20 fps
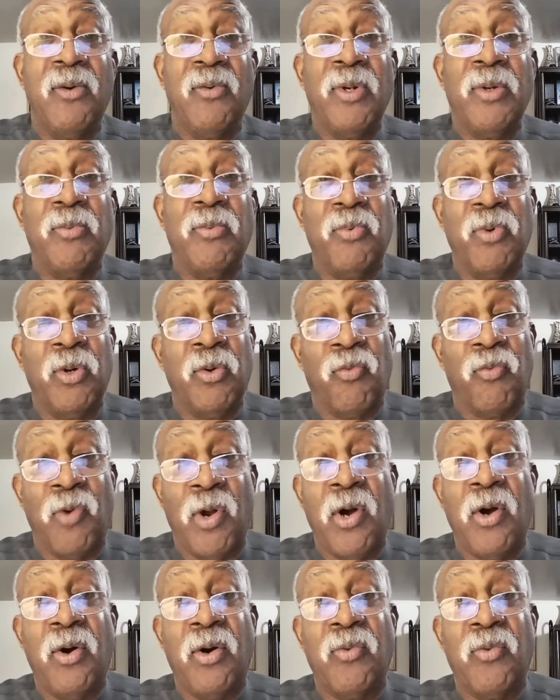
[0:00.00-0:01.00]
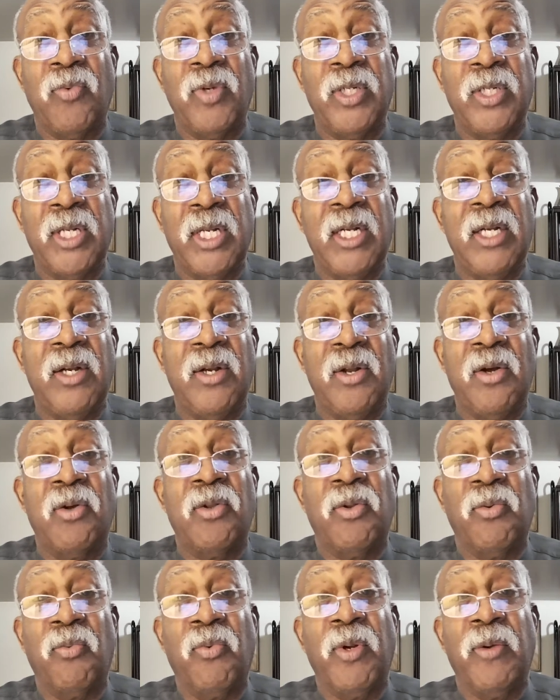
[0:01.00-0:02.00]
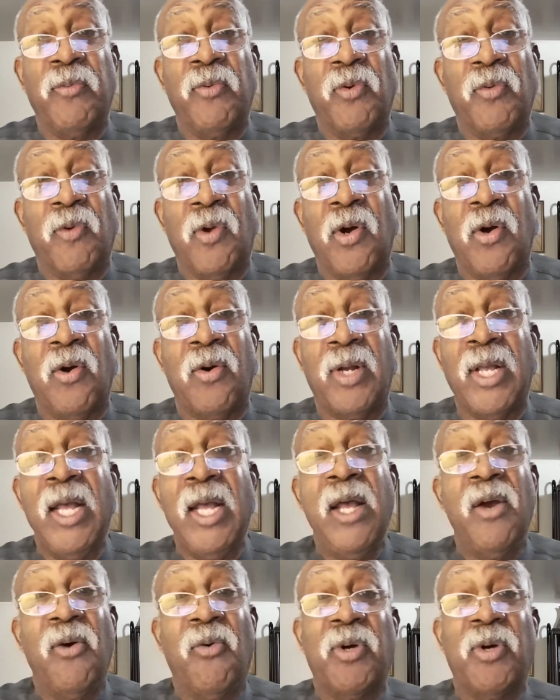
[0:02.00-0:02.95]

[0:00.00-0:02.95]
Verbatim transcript: We were wrong. We didn't know that we were wrong.